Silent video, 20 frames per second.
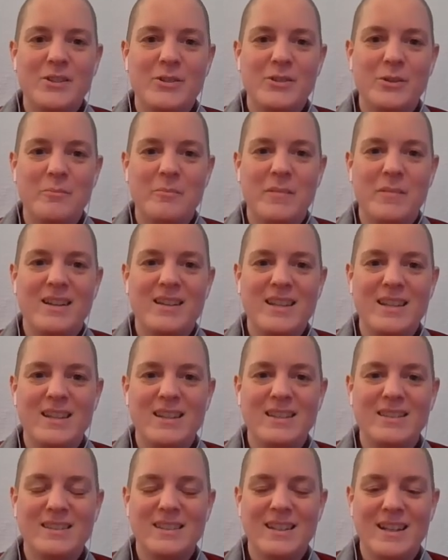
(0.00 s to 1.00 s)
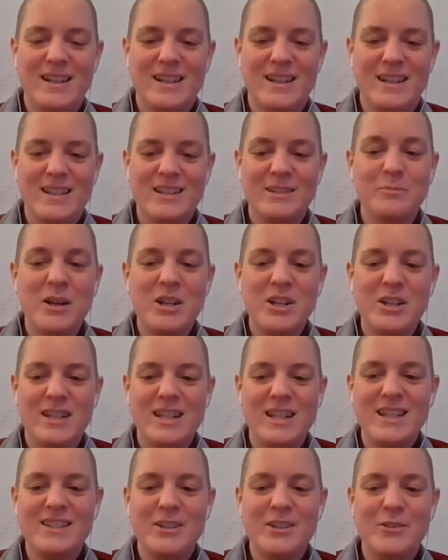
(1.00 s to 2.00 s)
So a monkey is, it's much
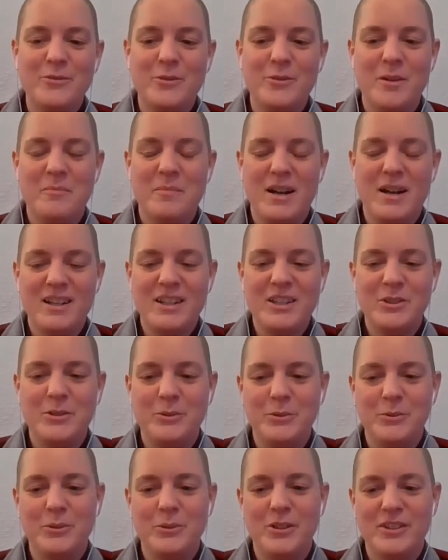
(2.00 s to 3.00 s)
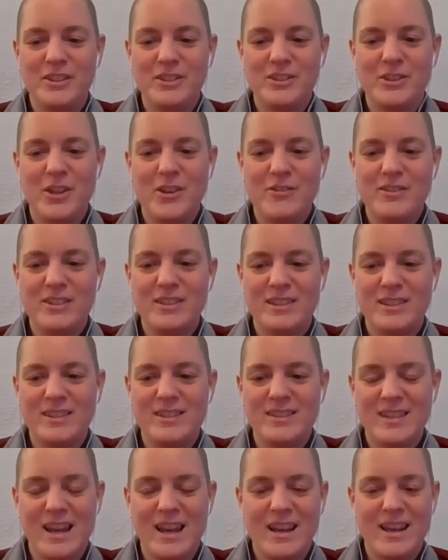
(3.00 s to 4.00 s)
easier for a monkey to do all the services
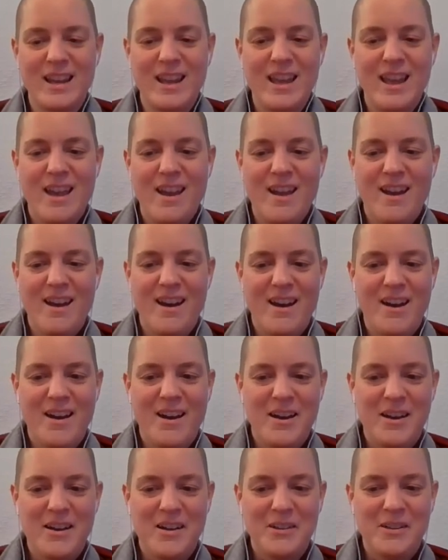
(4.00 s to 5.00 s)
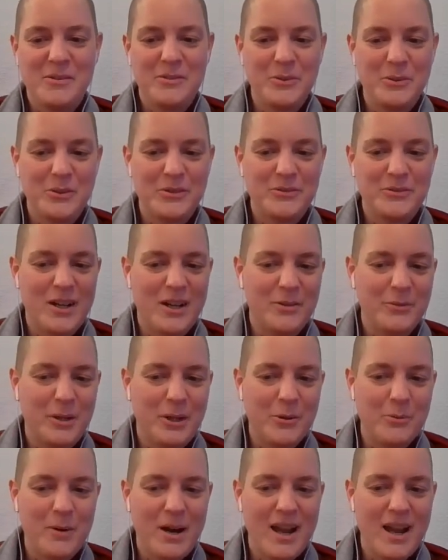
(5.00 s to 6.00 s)
that sort of are
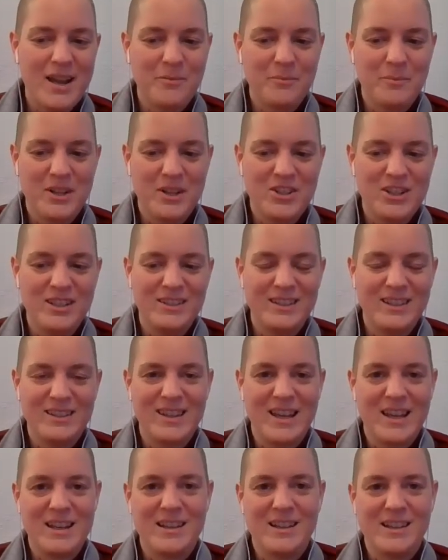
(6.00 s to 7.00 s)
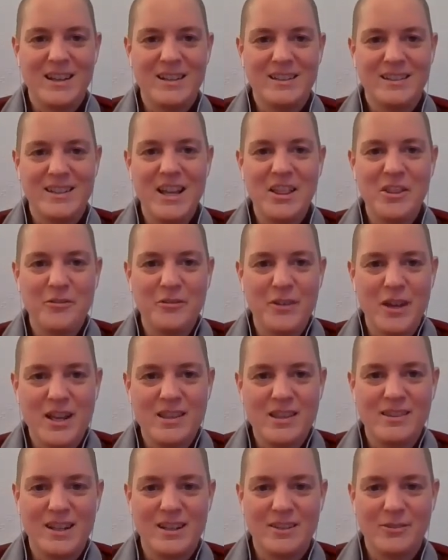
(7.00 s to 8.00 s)
required, much easier than an
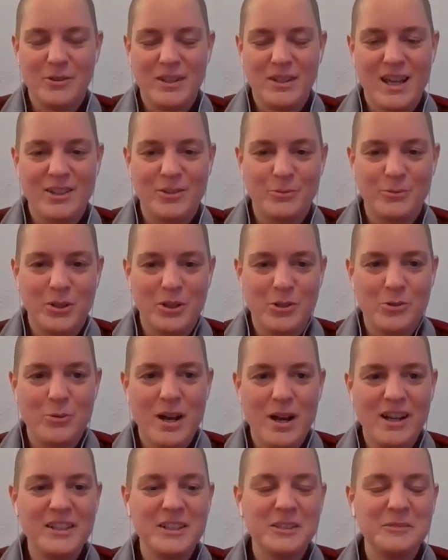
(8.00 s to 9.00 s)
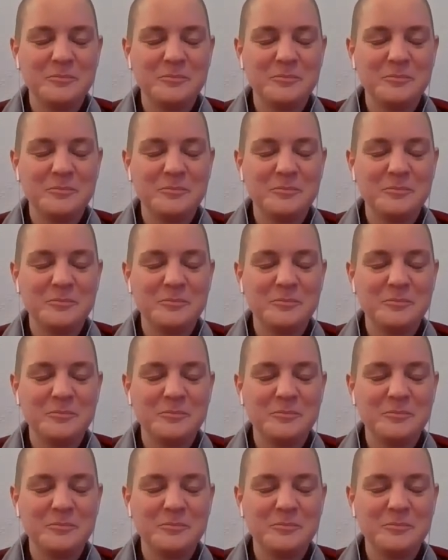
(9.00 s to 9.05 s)
elephant that only has 1 trunk.